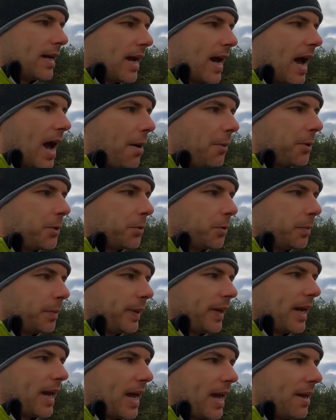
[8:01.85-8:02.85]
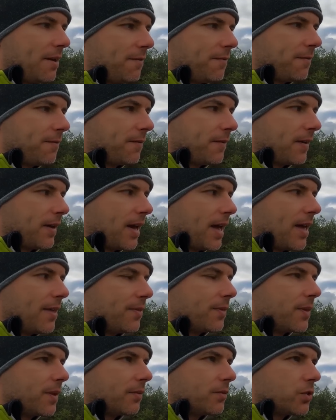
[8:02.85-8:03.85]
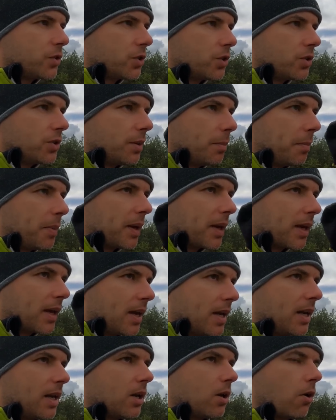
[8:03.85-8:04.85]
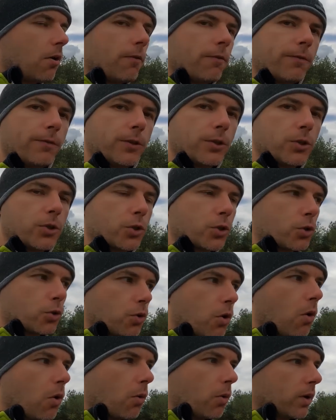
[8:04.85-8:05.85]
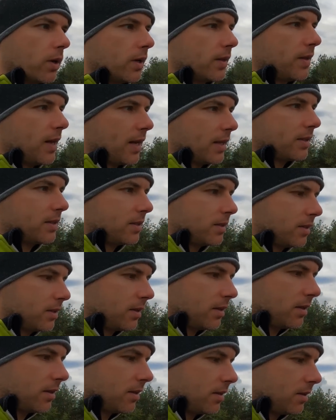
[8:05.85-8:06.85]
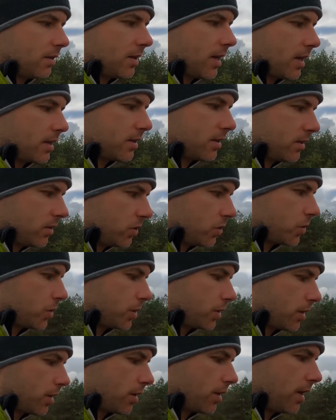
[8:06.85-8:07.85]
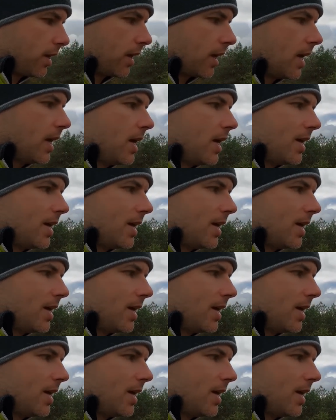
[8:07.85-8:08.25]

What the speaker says: how it will behave at the beginning of the stroke. That's an interesting thing.